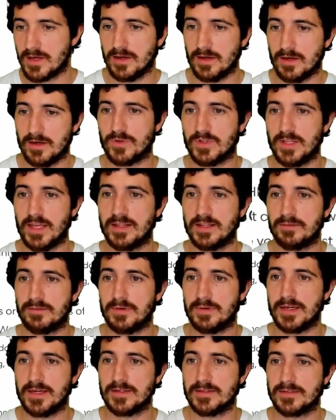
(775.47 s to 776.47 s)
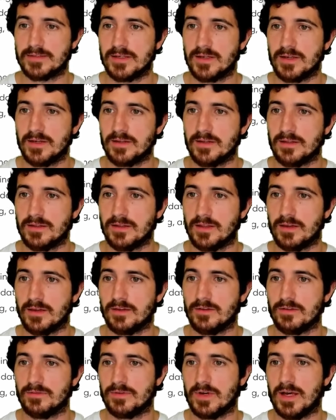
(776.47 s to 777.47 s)
For database,
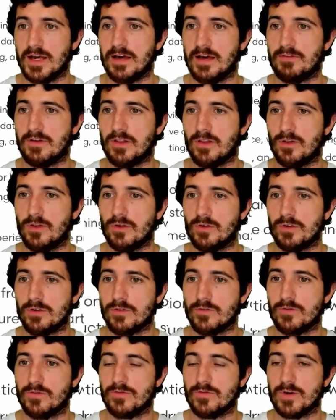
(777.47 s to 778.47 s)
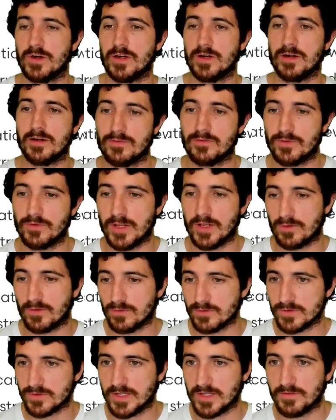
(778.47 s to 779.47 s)
they have a lot of uh, really
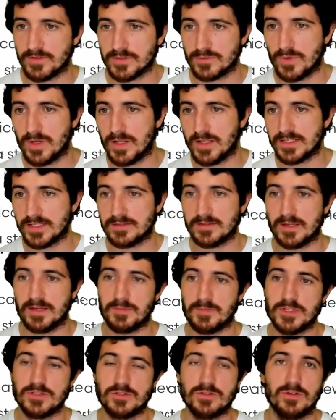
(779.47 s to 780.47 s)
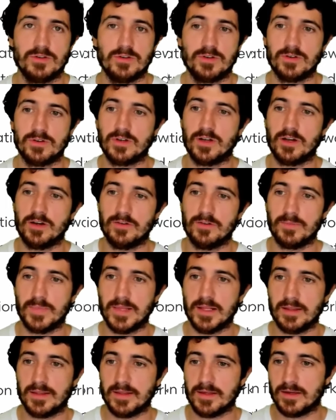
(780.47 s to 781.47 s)
cool stuff as well as I mentioned, query
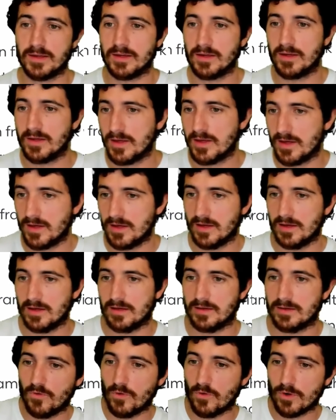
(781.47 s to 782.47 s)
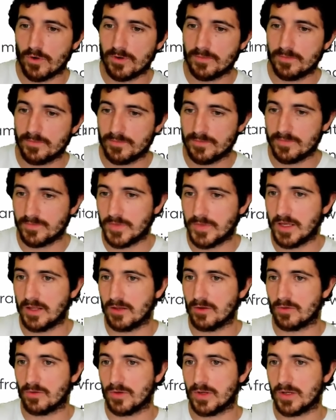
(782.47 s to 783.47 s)
building before,
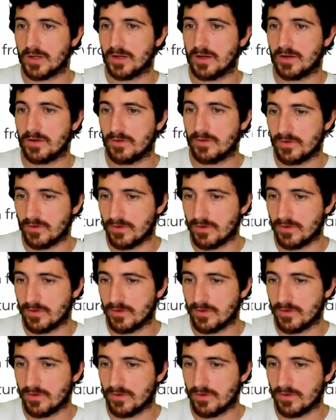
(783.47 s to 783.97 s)
Eloquent